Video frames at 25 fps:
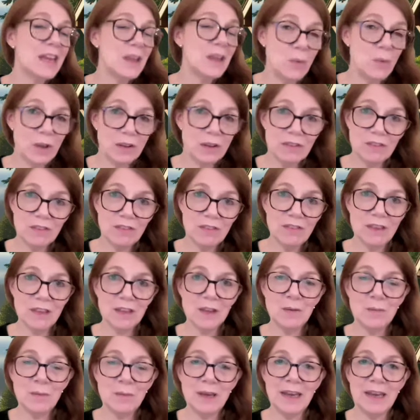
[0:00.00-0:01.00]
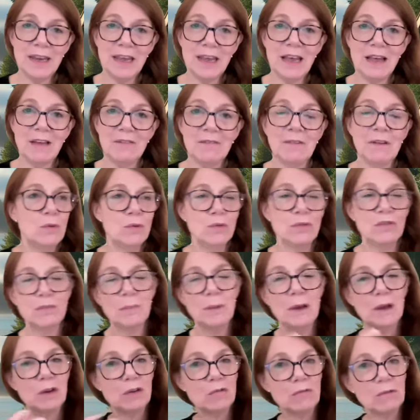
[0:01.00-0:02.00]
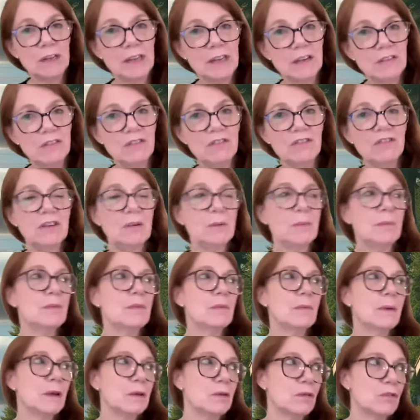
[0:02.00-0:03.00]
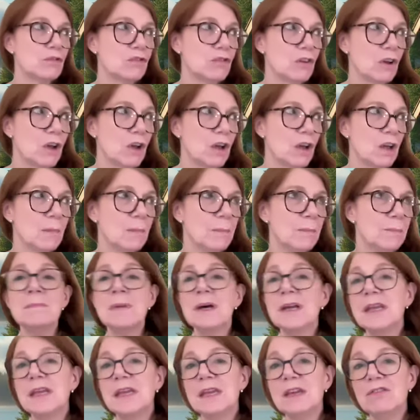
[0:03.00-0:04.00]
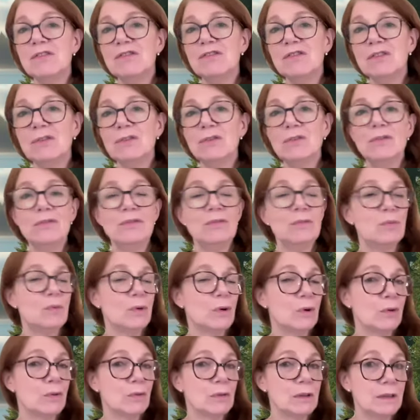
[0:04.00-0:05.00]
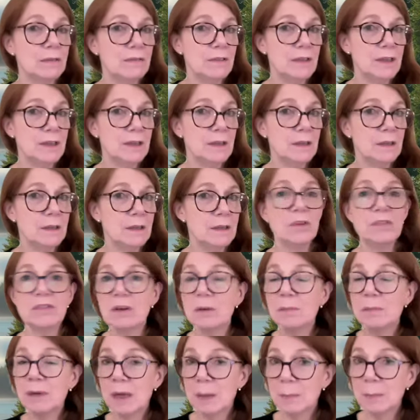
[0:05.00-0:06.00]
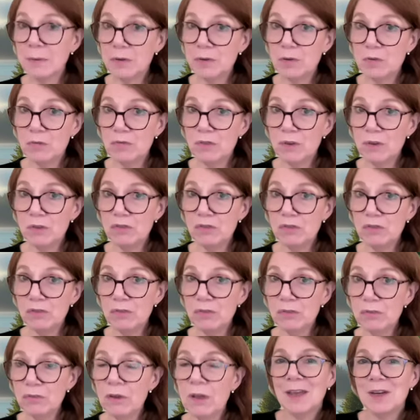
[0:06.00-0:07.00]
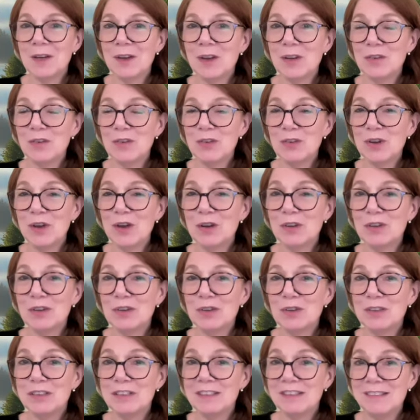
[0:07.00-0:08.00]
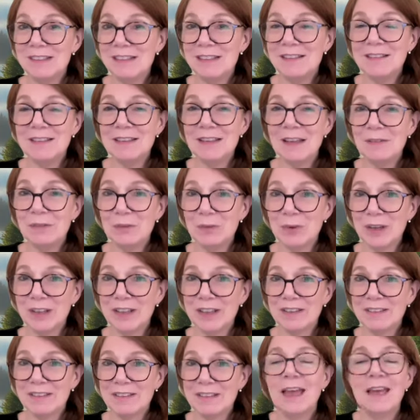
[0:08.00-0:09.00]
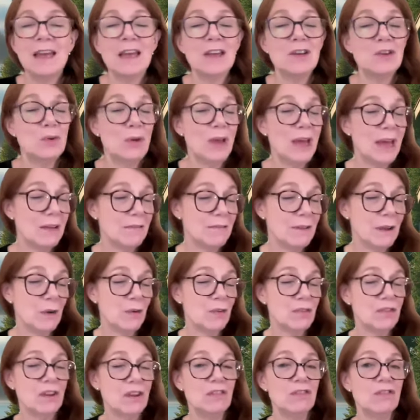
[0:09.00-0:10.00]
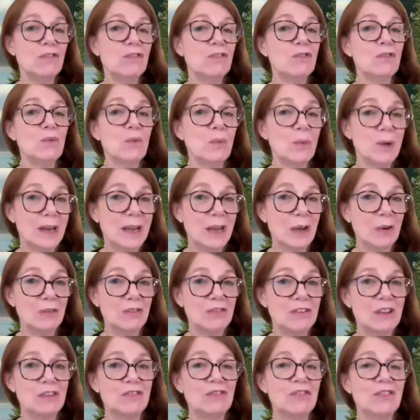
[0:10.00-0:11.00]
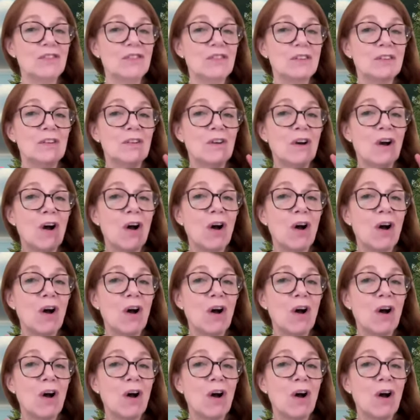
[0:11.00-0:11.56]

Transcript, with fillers: any questions that you might have, whether it's about your relationships, about your job, money issues, where you're living, what's coming up in your future. I can also talk to your deceased loved ones. And I do half-hour sessions or one-hour sessions, and they're